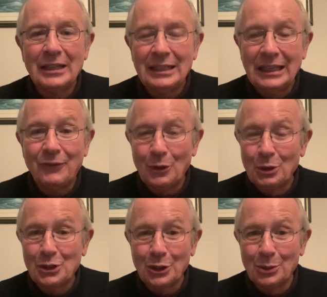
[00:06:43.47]
it
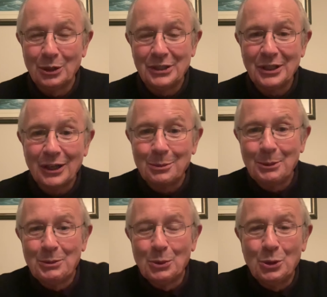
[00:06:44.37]
was otherwise. I
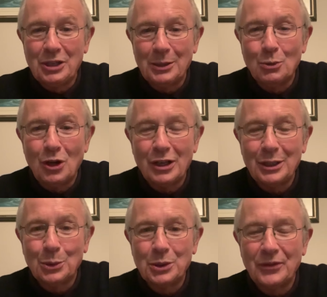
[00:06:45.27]
remember one time walking
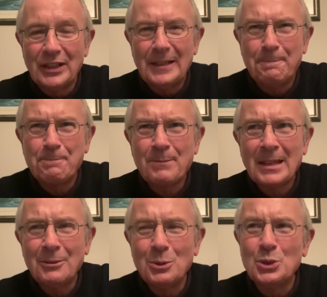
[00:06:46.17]
out of
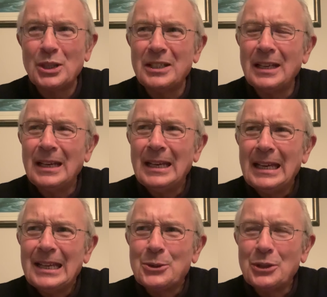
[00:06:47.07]
what was it?
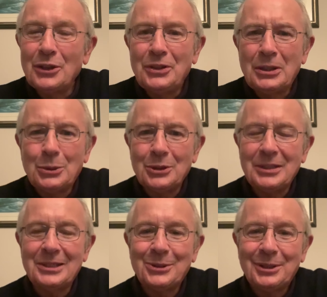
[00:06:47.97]
It was
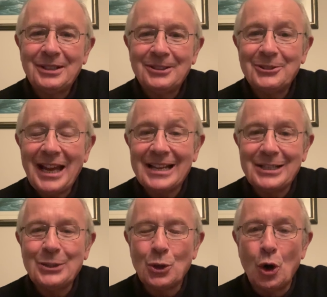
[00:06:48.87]
the
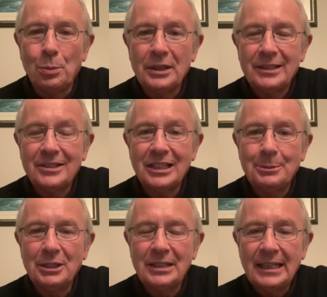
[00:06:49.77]
Hartig Cup, the time
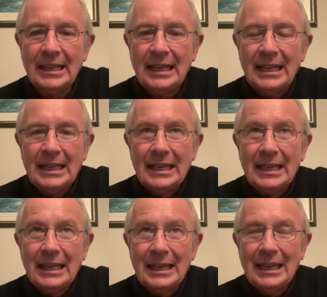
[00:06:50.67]
that
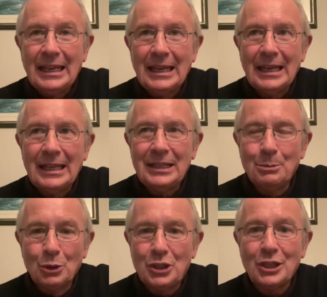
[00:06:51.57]
the
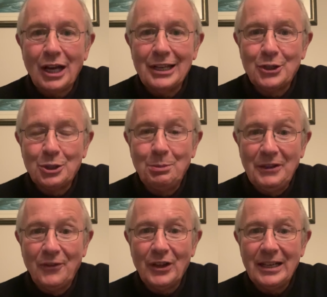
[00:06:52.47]
Munster Colleges B
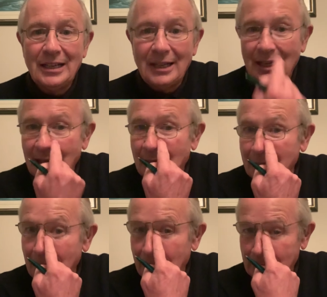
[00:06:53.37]
final and
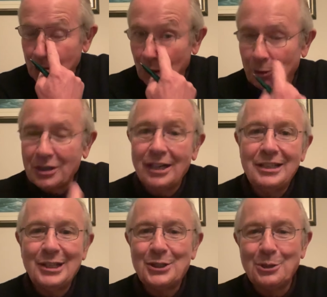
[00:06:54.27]
the Hartig Cup were
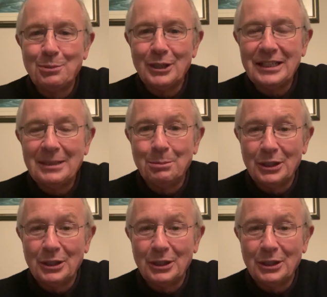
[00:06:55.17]
contested by